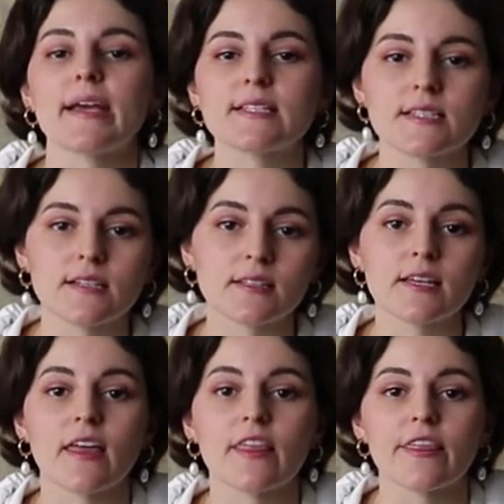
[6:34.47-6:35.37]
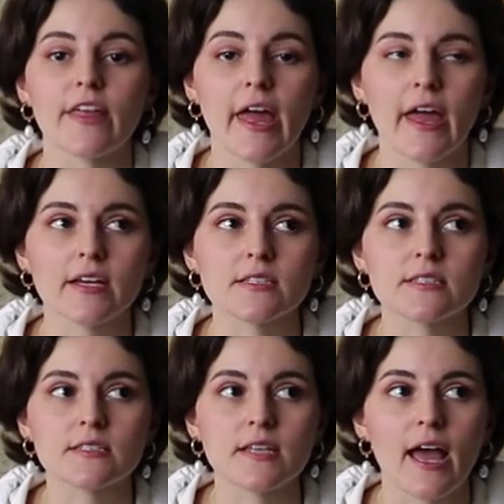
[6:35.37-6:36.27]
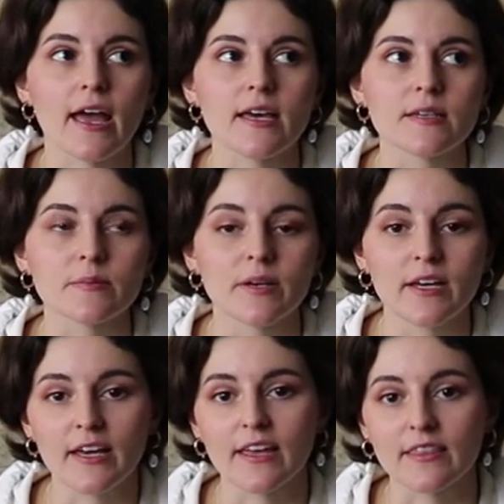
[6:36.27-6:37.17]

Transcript: basically the same,